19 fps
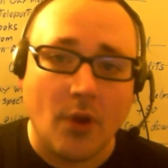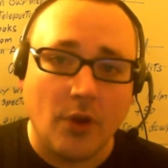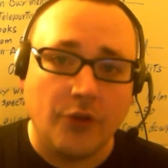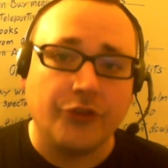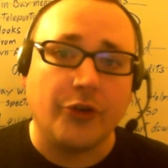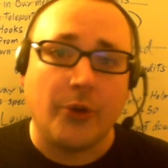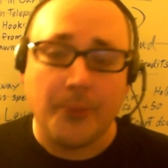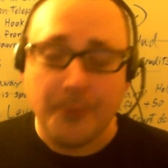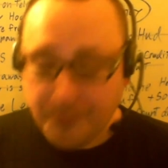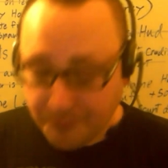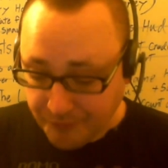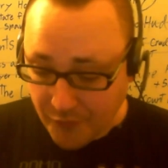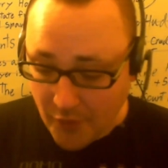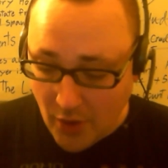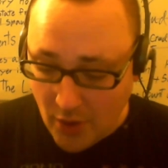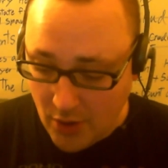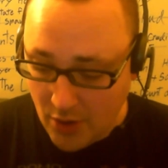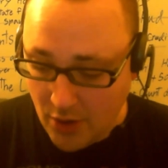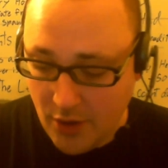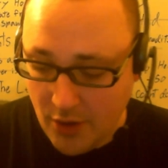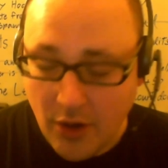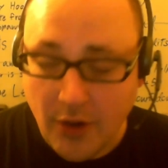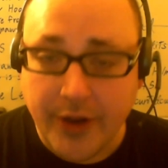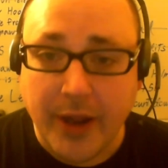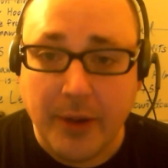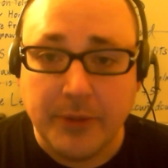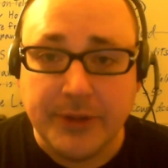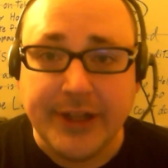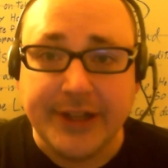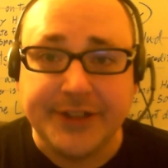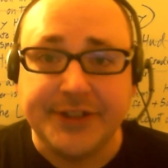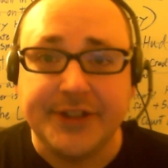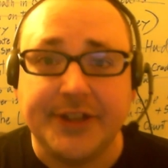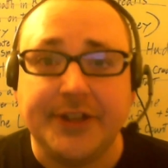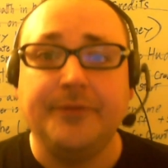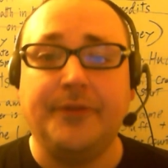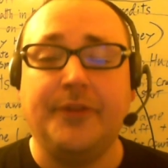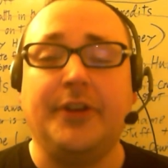So, okay, with that
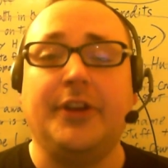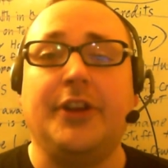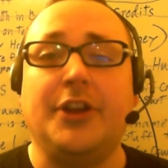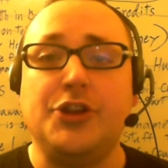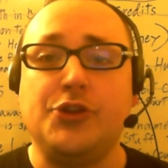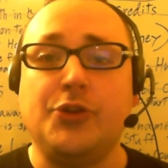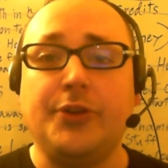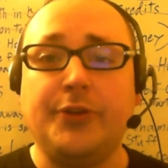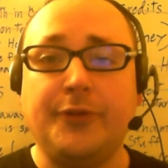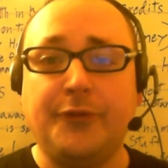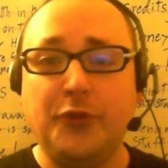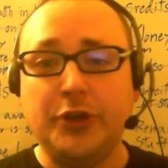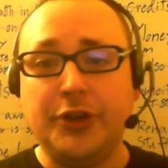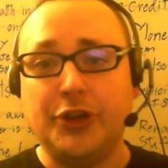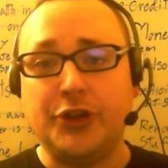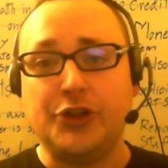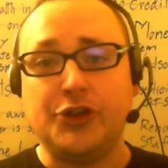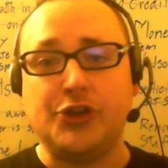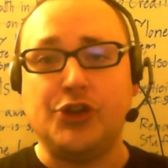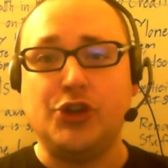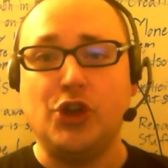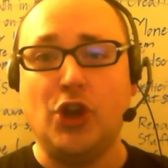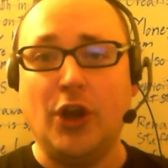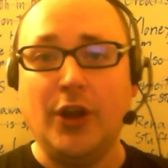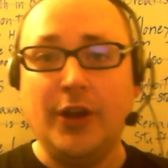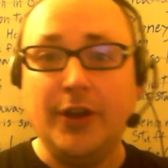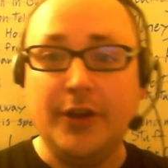said, enjoy the footage.